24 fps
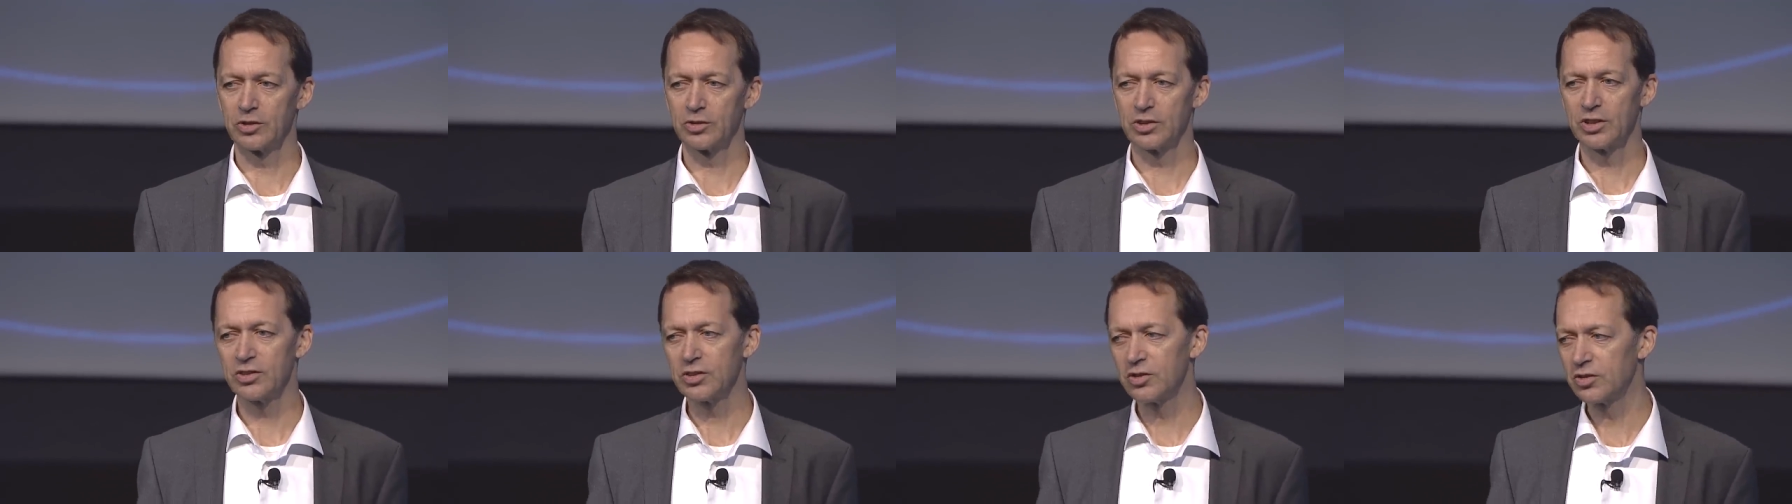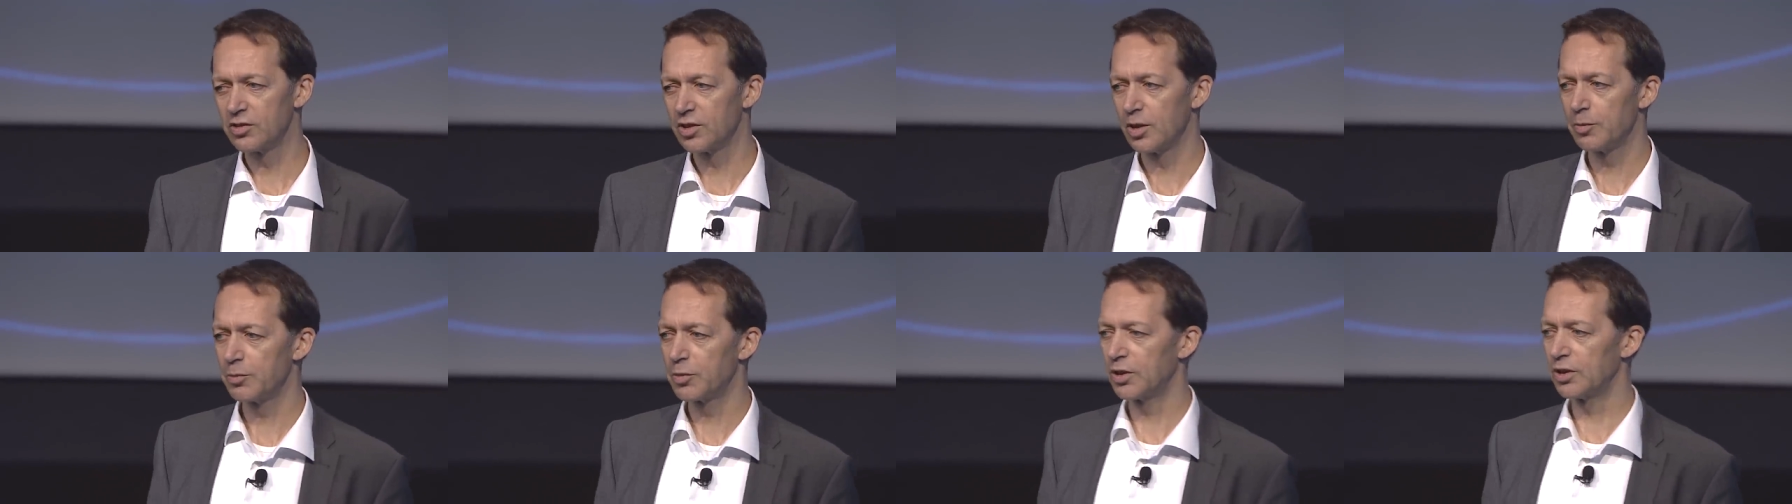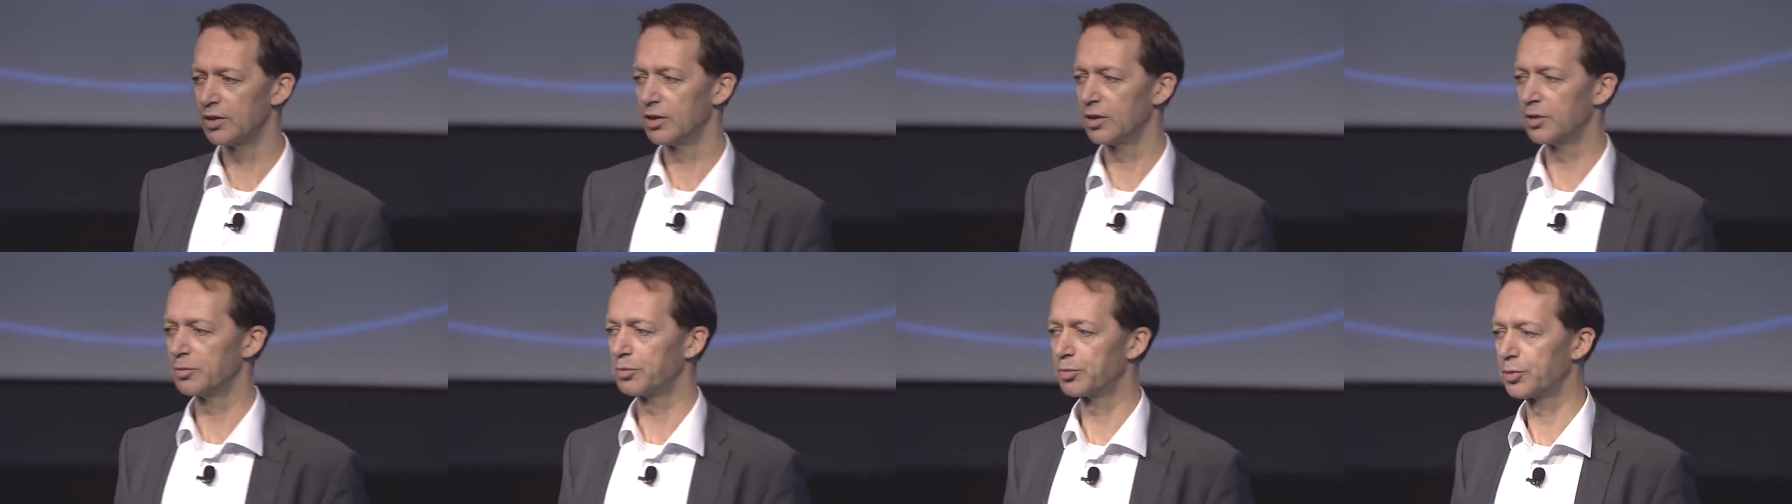This is something
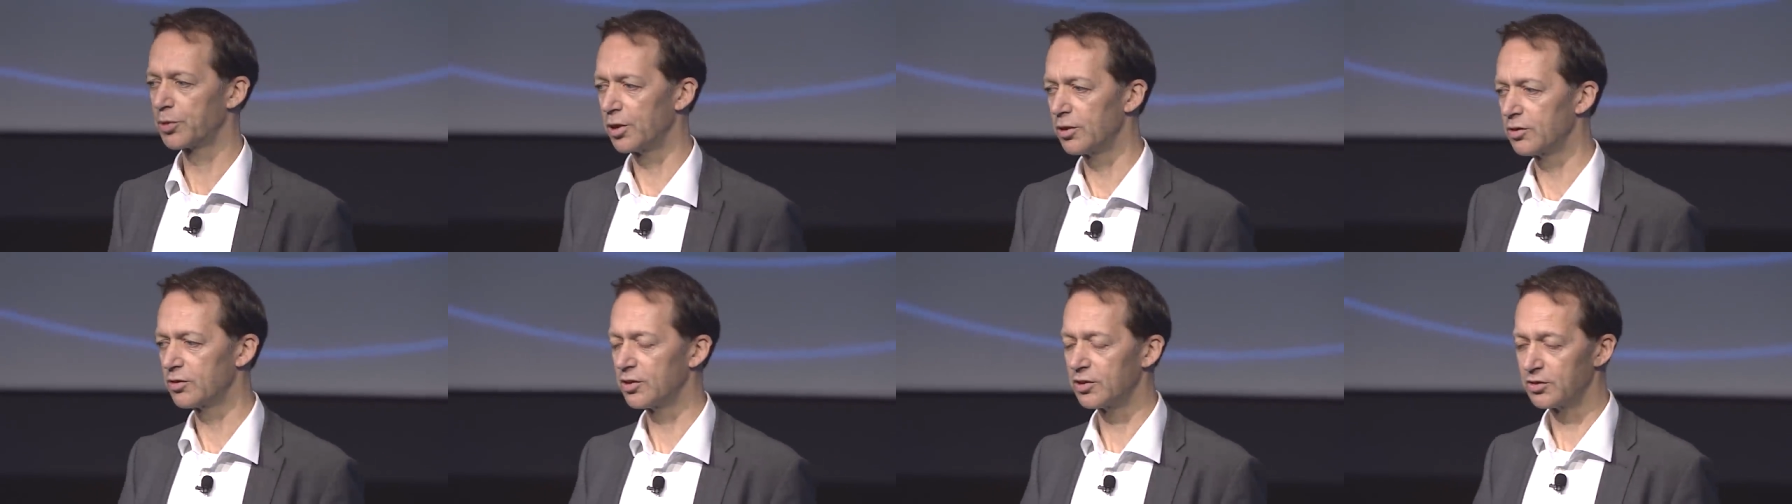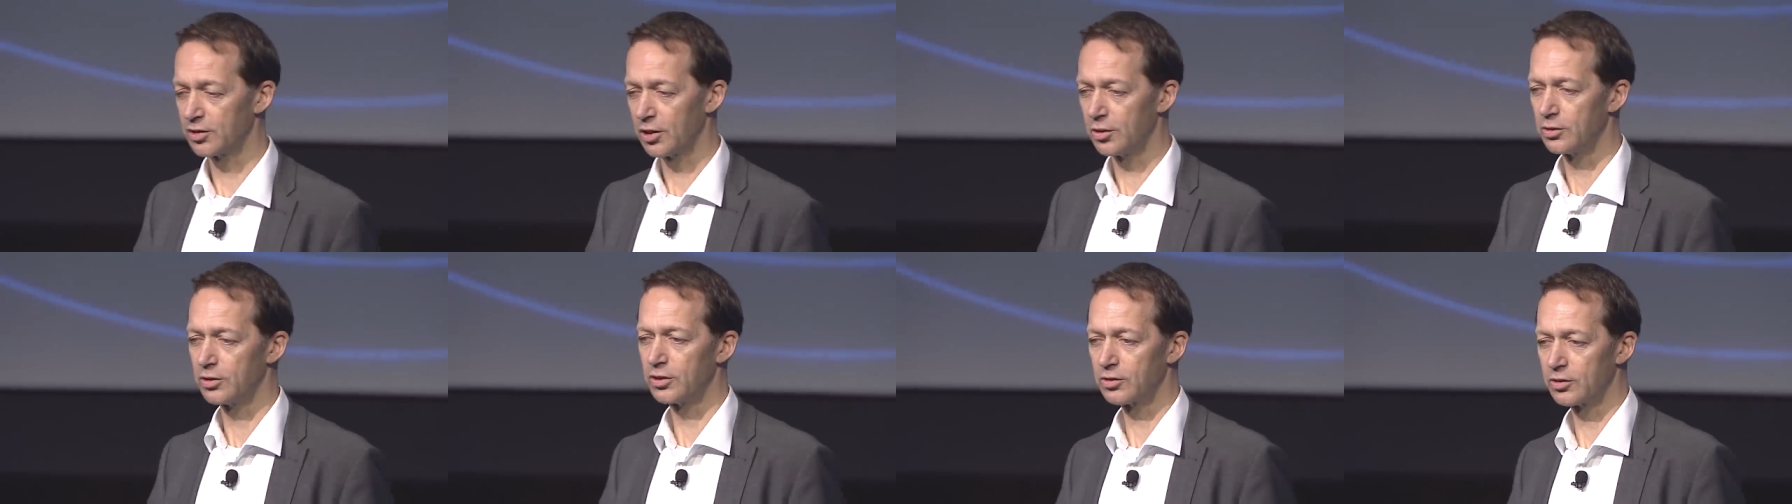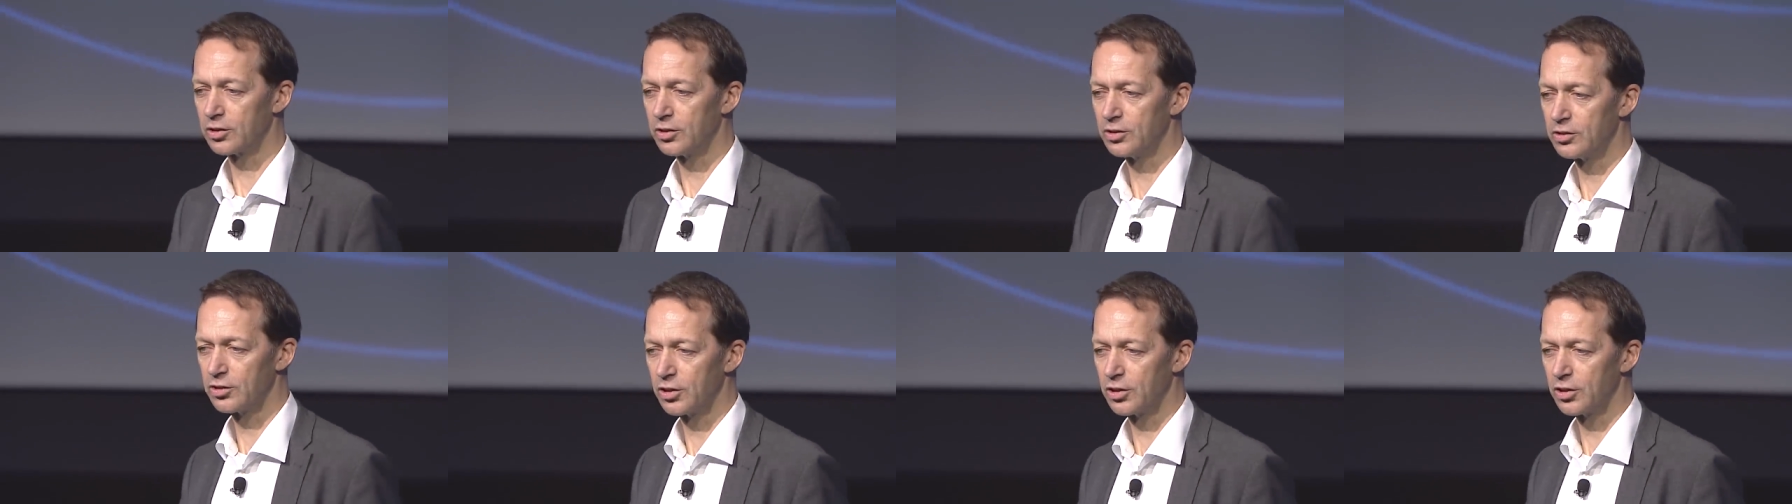that process owners can